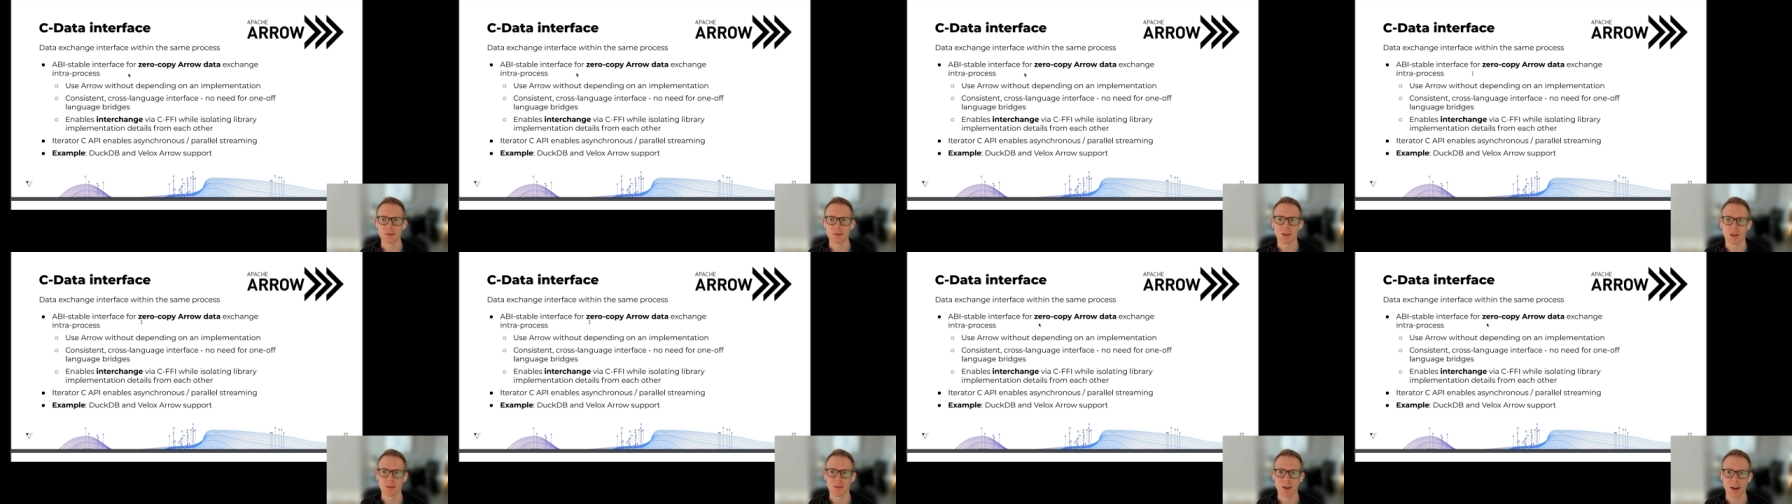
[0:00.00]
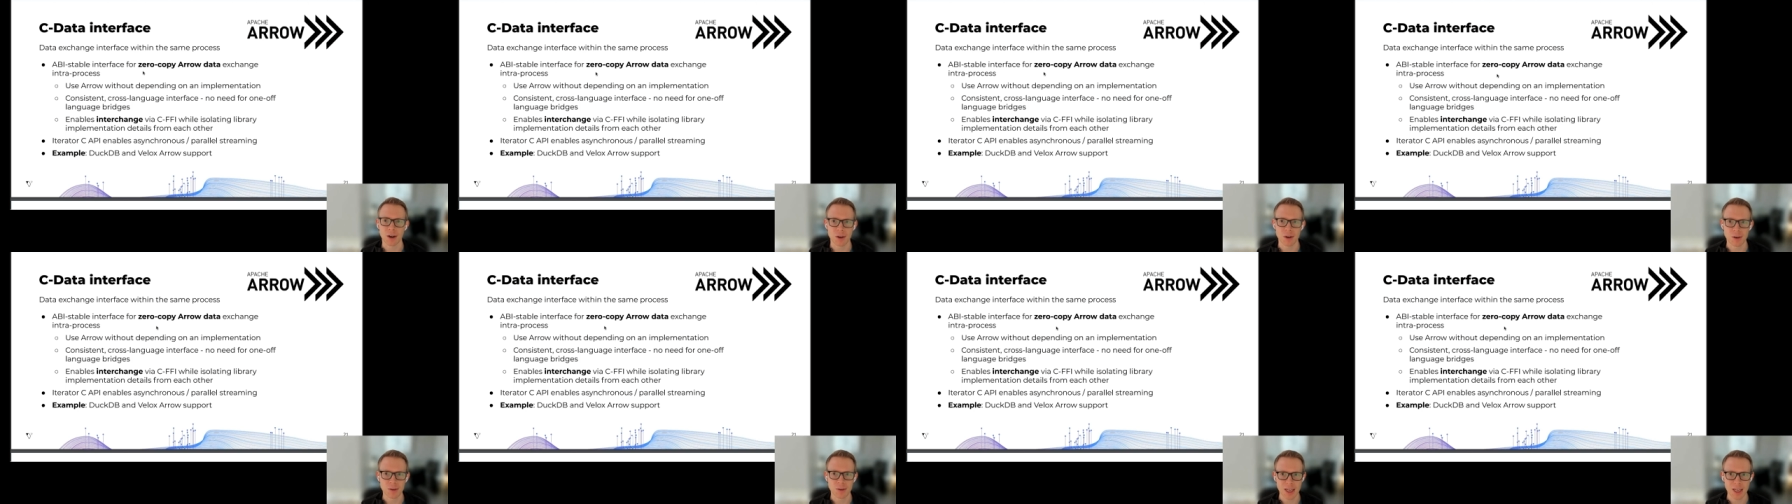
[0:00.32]
of
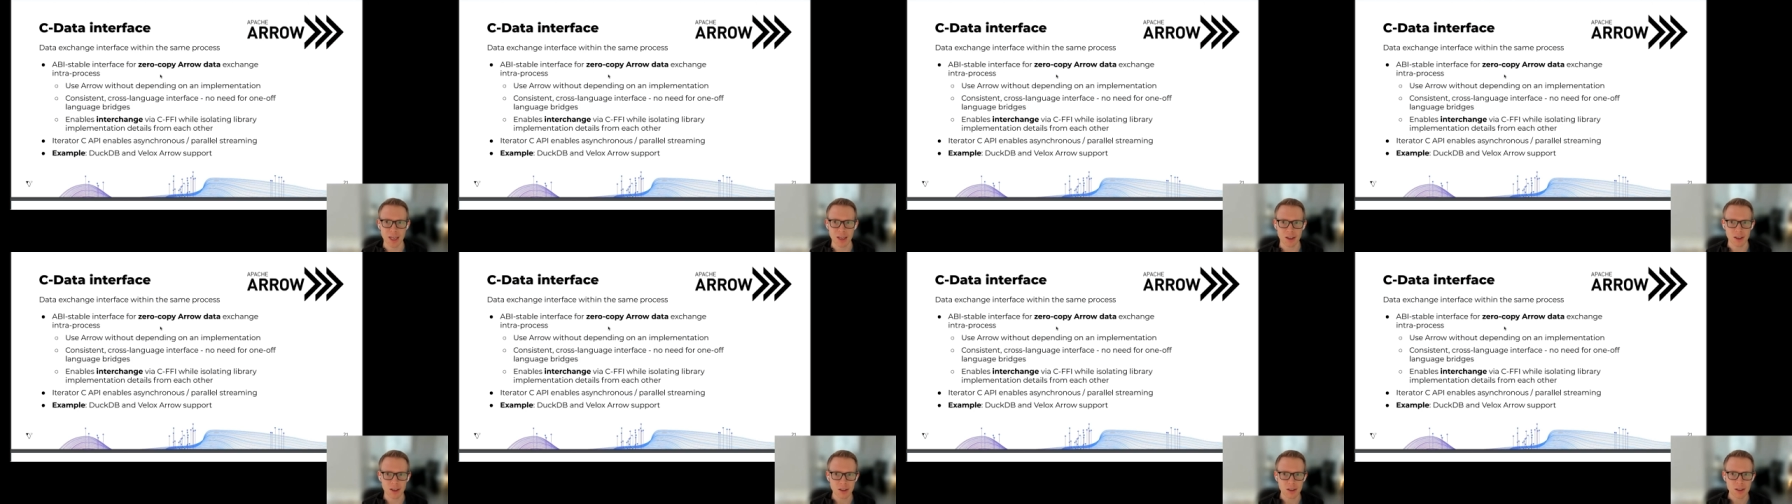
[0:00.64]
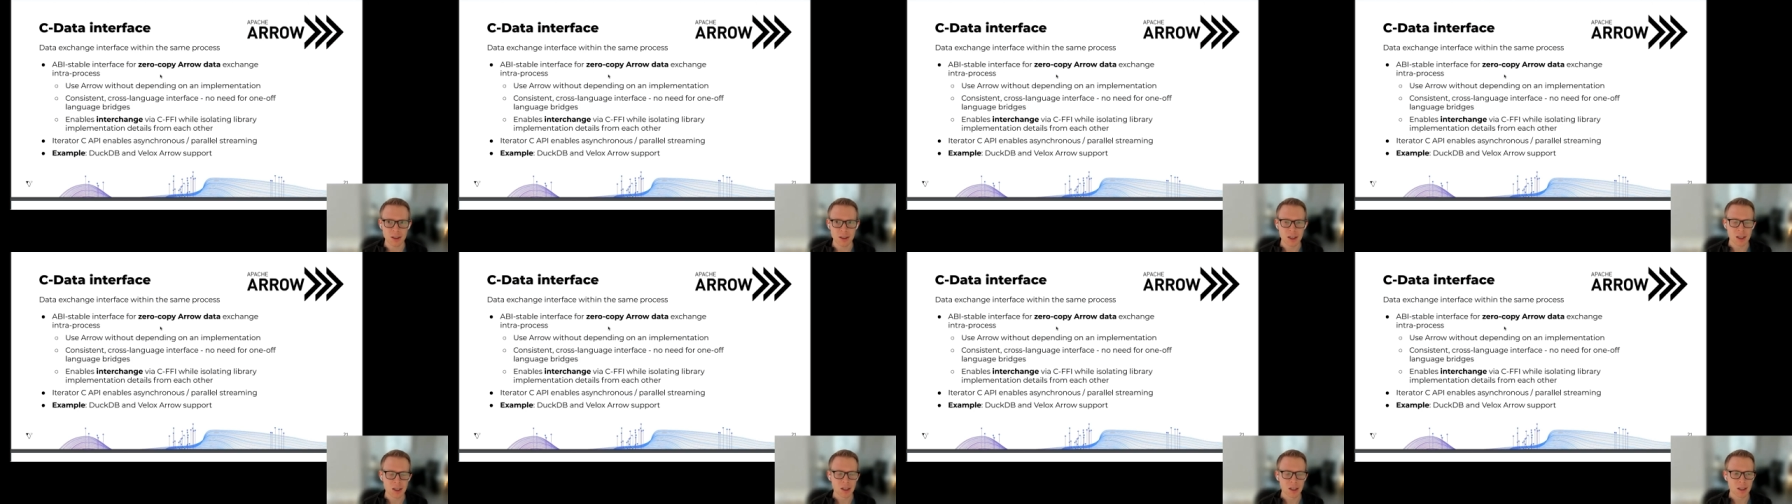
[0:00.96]
arrow data
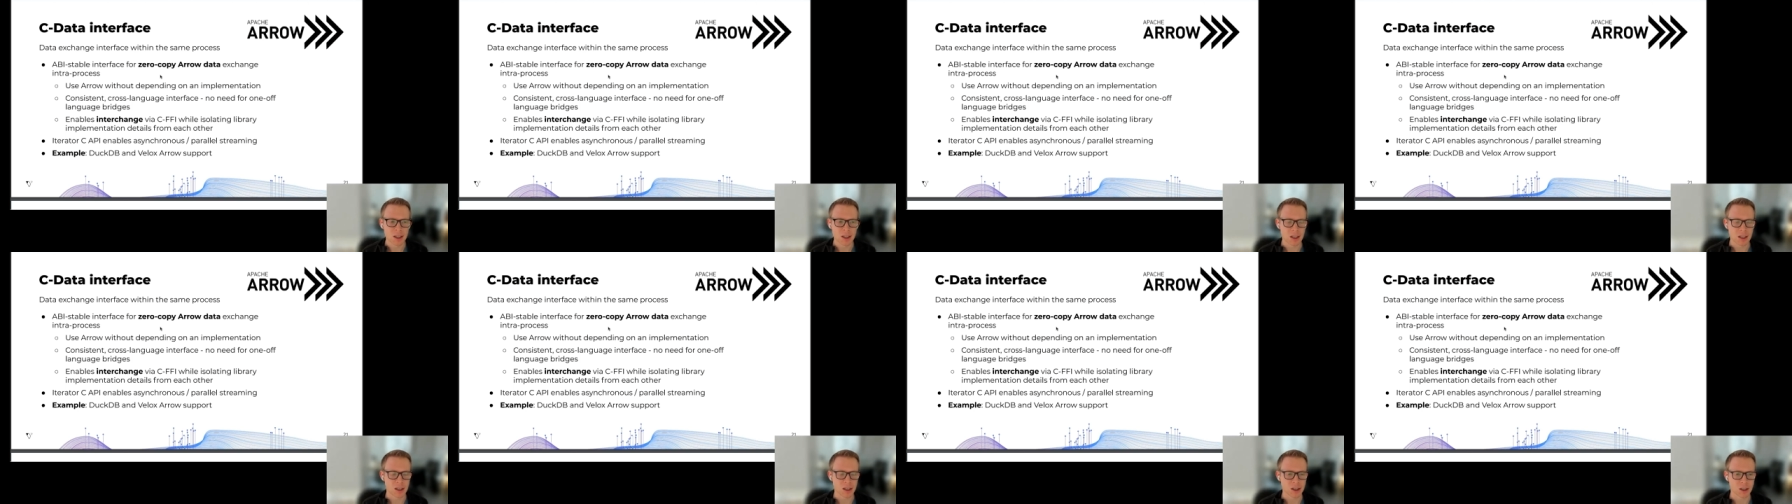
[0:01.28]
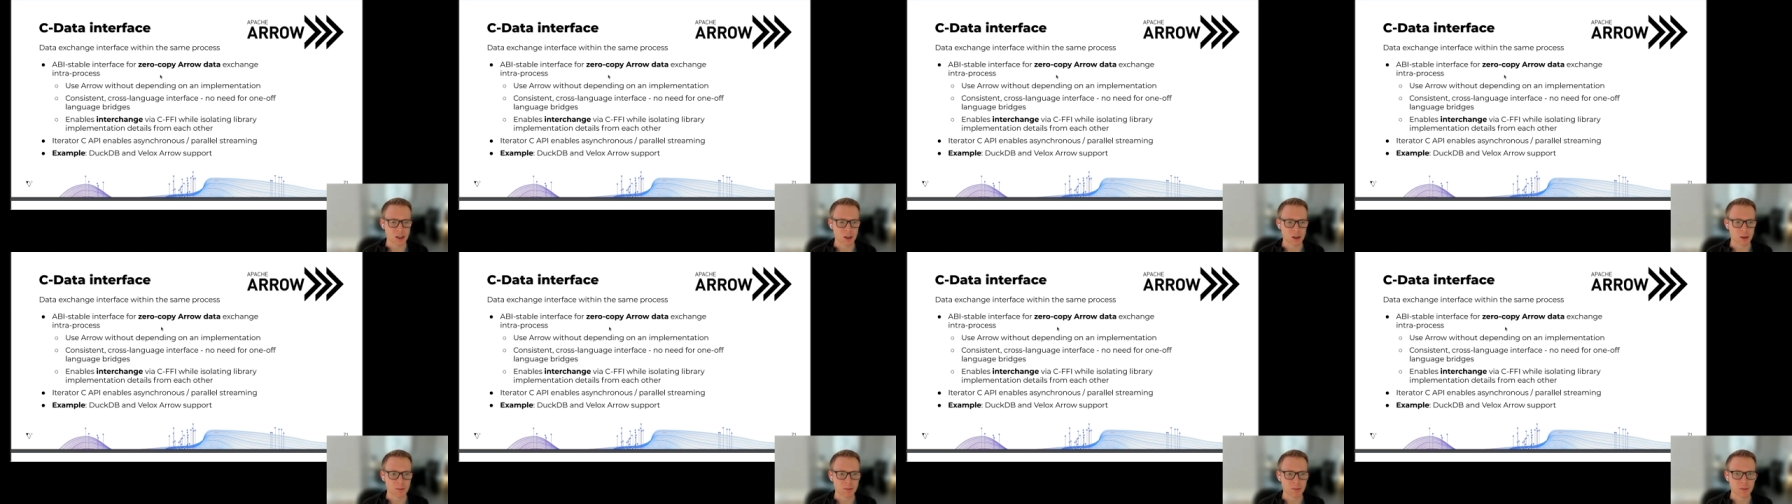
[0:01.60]

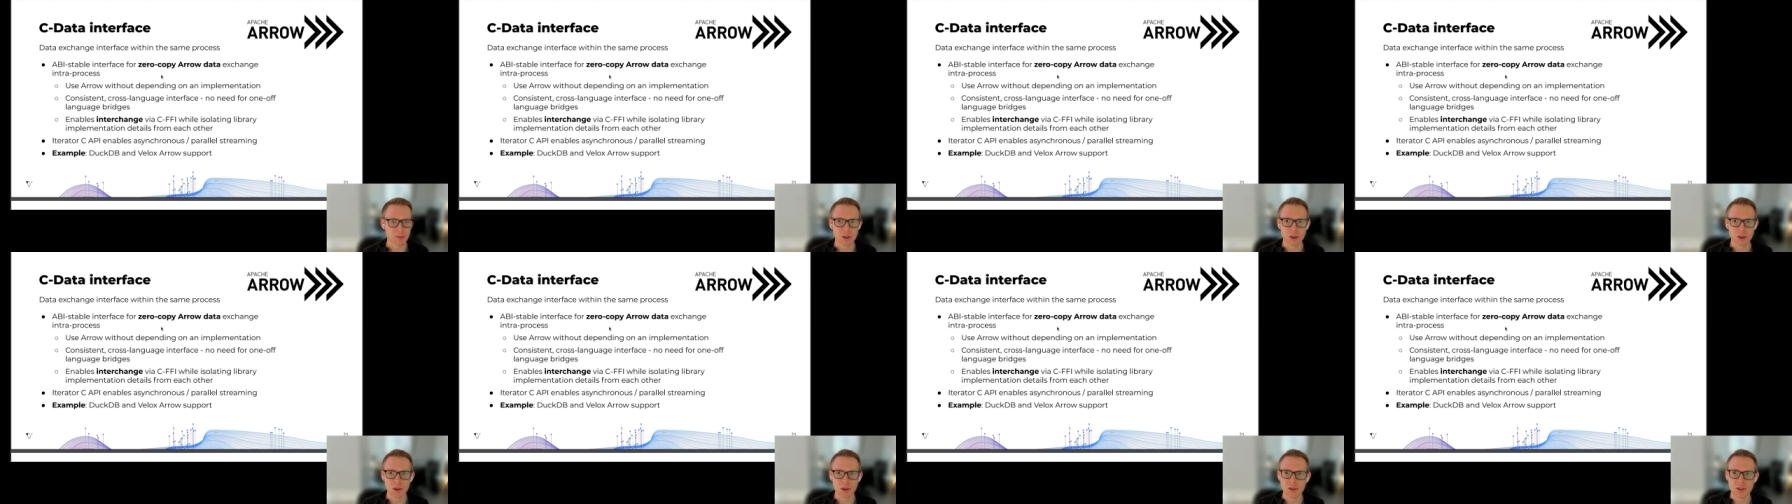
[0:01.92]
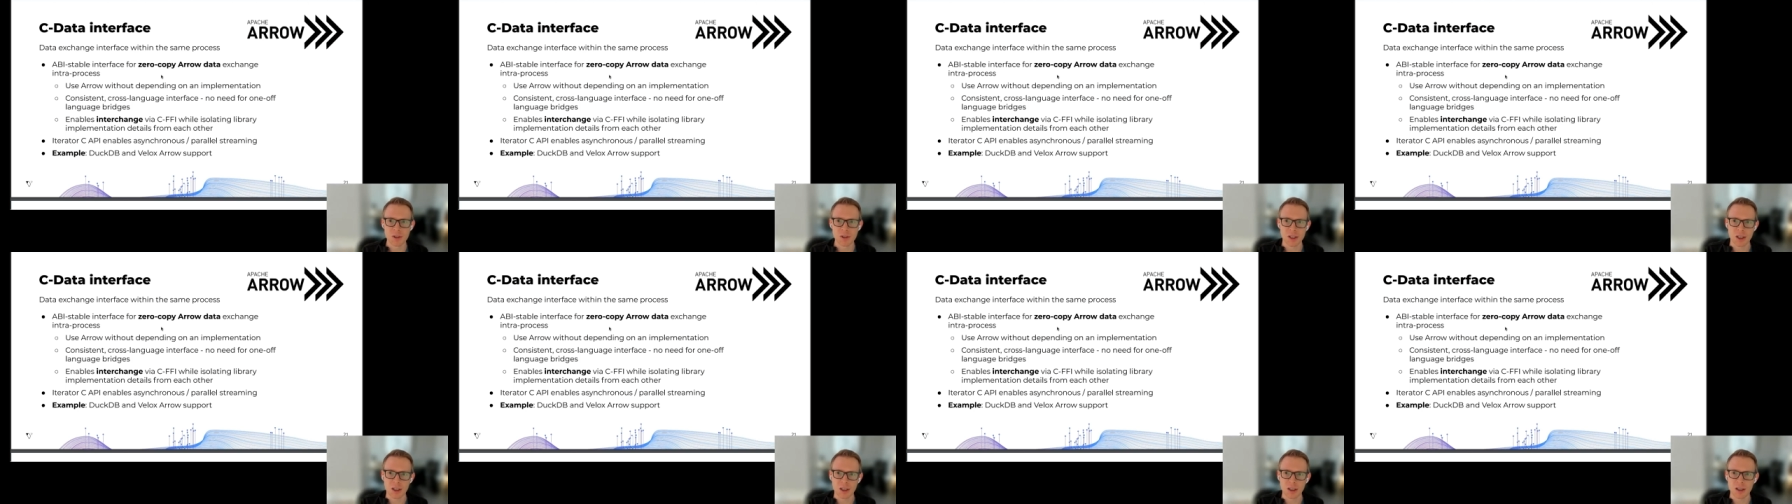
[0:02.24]
um,
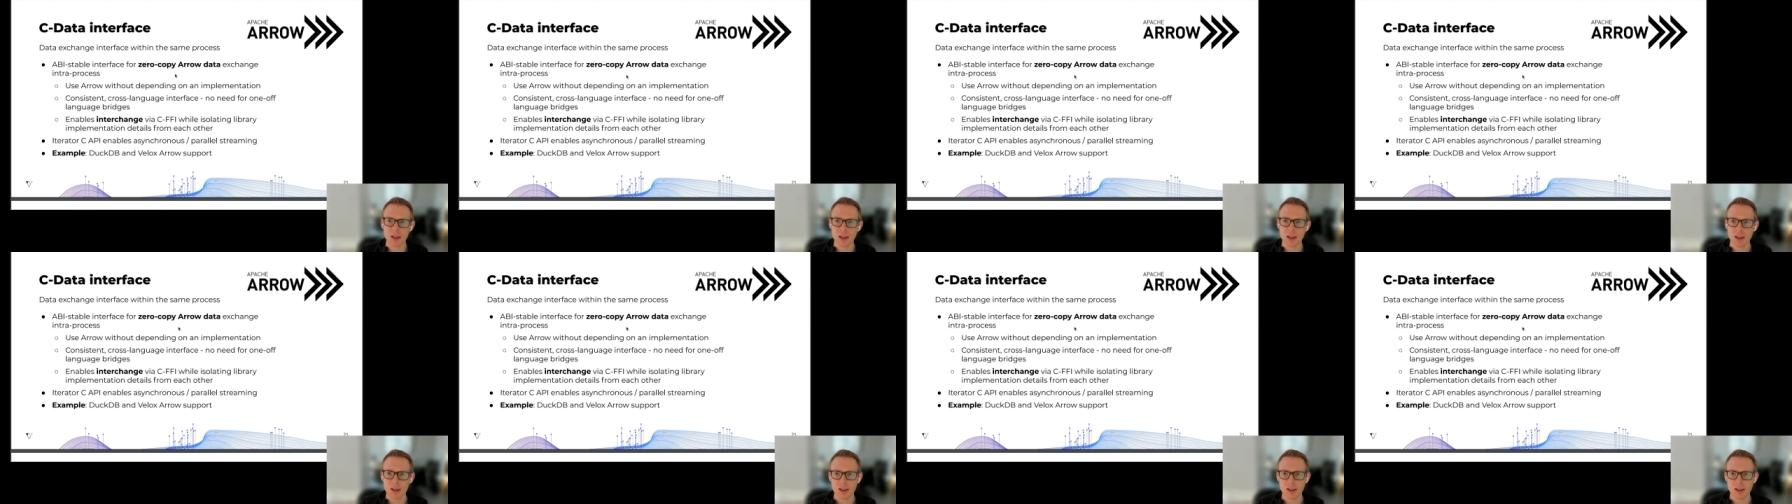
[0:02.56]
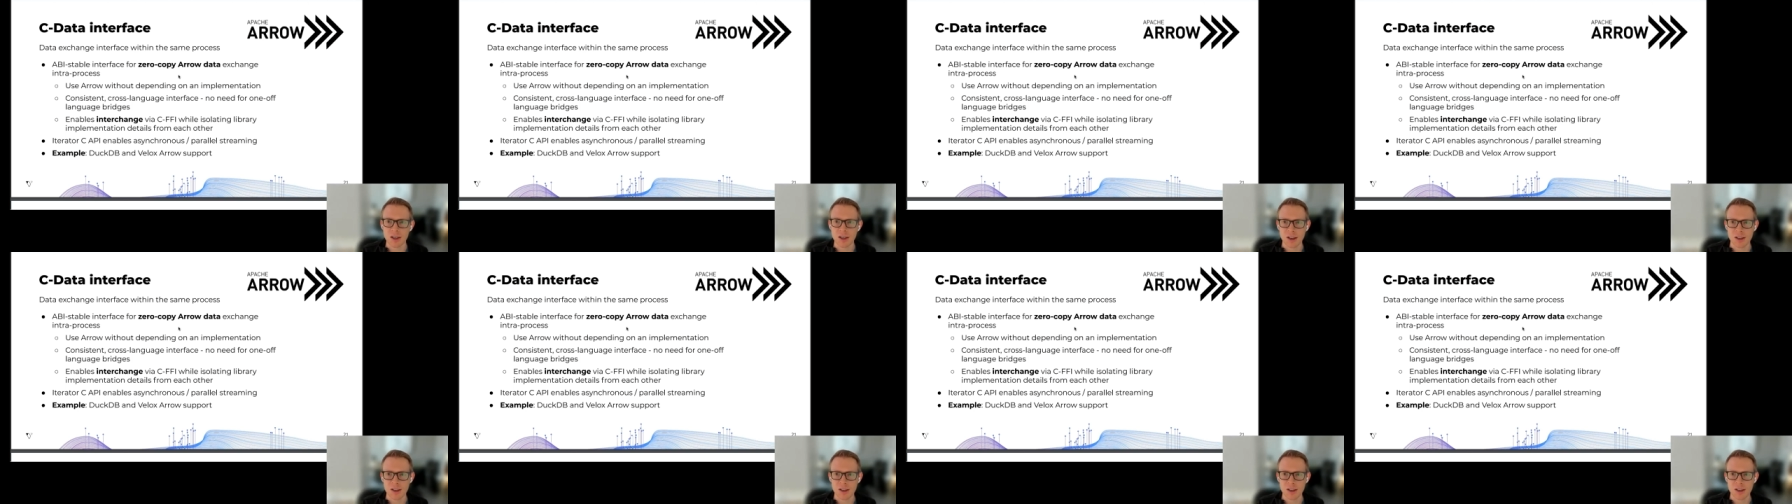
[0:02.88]
using uh,